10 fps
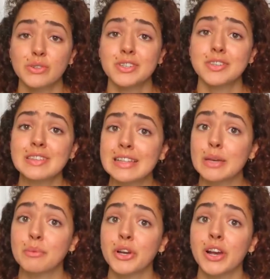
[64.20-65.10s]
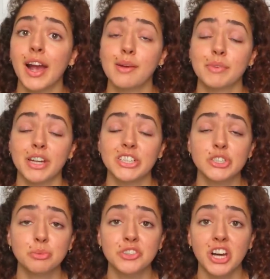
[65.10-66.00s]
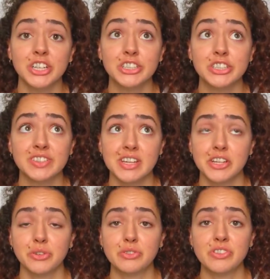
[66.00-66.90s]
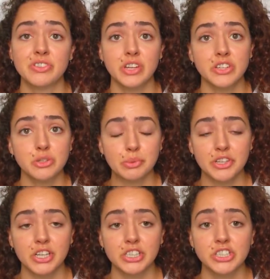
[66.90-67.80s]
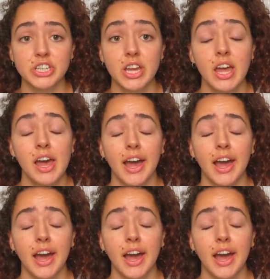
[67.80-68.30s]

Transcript: So disclaimer, I'm not a dermatologist and I don't study dermatology.